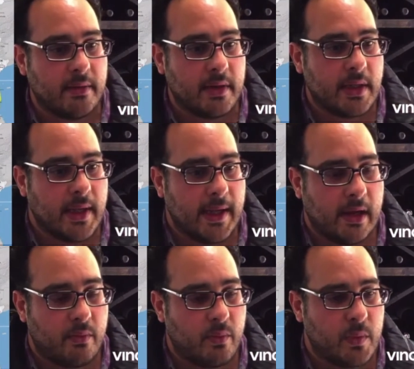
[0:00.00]
uh,
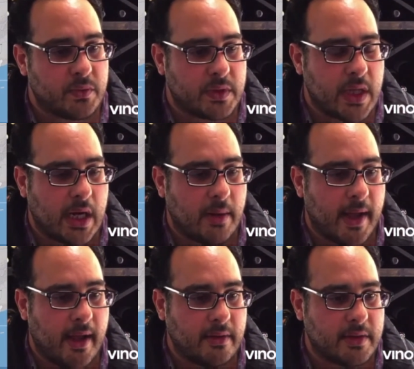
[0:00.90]
which we'll talk
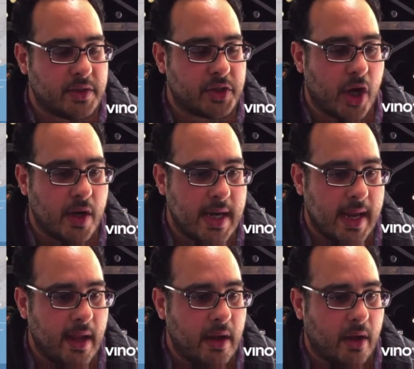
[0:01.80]
about
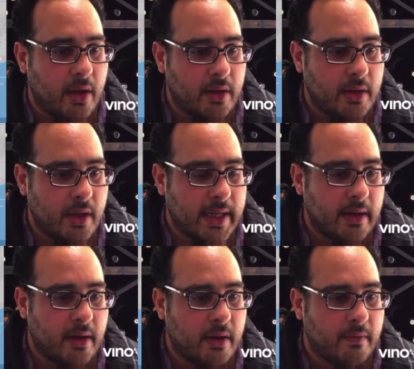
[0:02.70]
Chardonnay on again
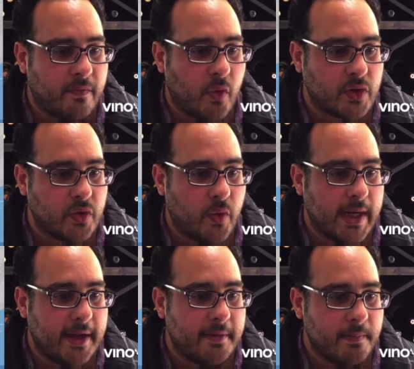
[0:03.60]
on
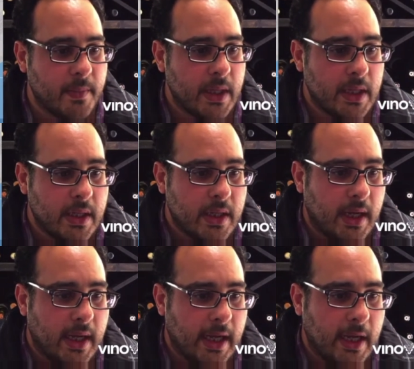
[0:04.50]
420.
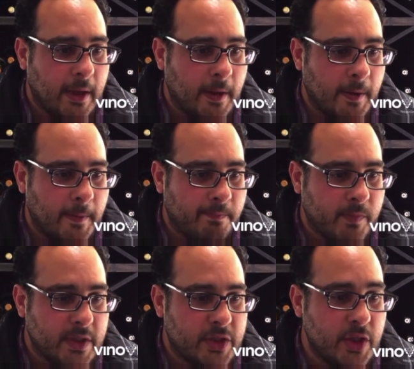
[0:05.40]
Um,
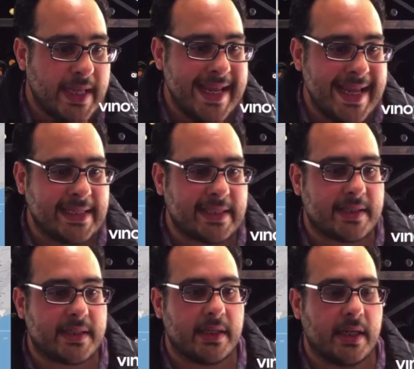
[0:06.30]
to the
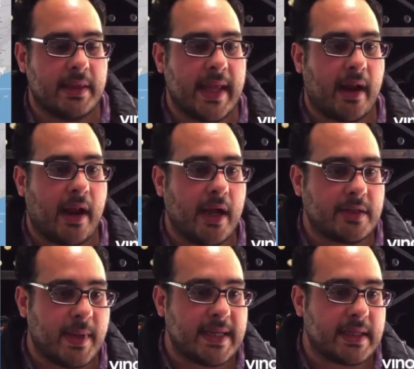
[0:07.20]
east, that hugs
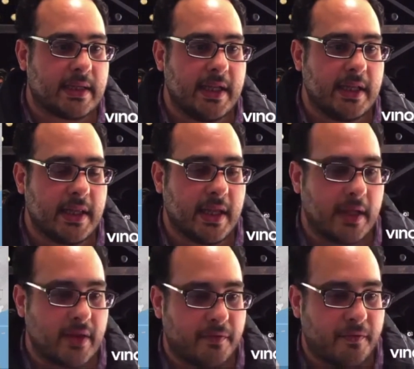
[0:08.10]
basically the,
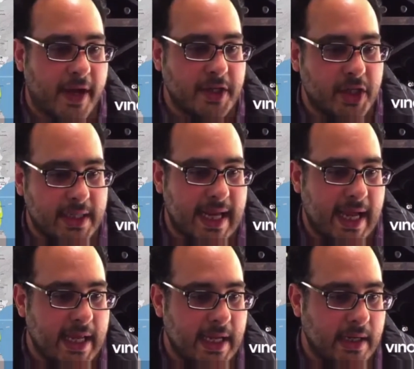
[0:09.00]
the French and
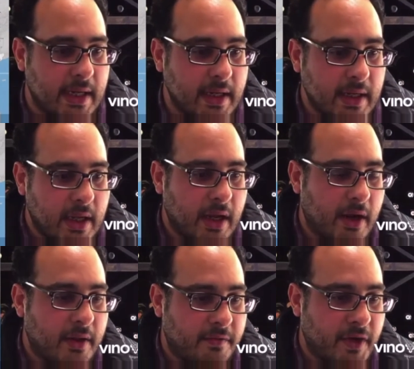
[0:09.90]
Italian, uh,
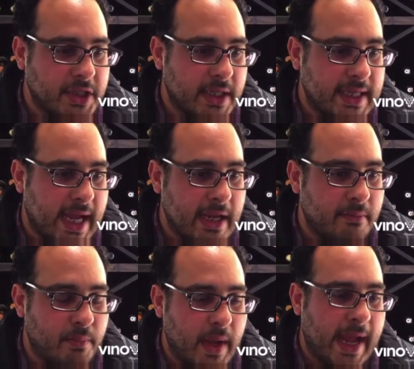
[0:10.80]
the French and
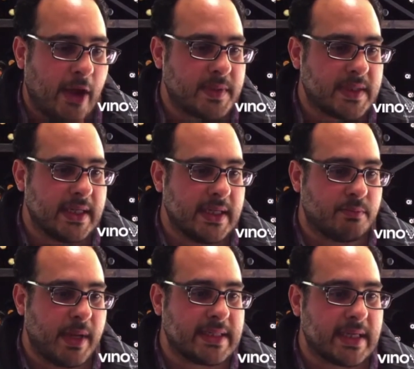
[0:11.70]
Italian Alps is
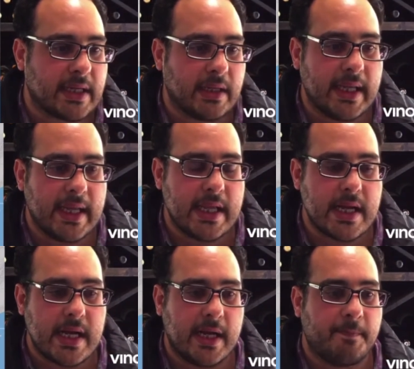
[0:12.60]
basically
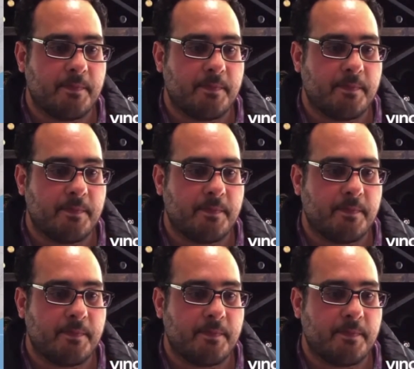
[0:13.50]
um,